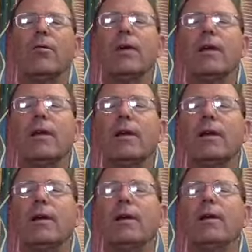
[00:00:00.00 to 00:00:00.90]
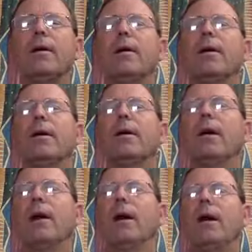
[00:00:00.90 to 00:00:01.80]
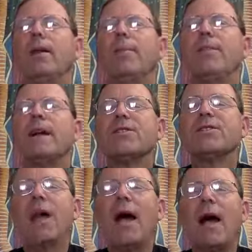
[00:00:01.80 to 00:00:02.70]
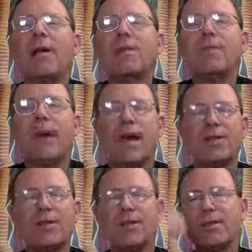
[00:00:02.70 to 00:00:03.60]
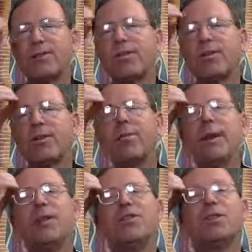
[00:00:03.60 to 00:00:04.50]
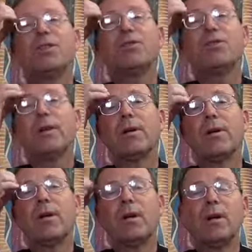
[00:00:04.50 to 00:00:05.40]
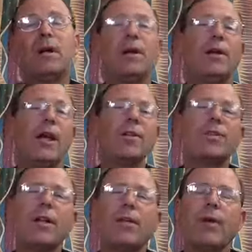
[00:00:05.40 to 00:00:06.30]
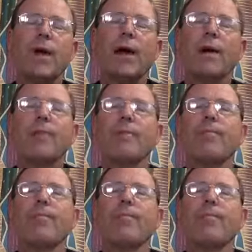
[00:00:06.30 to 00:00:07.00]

really uh, big sized masses with many children. Yesterday we had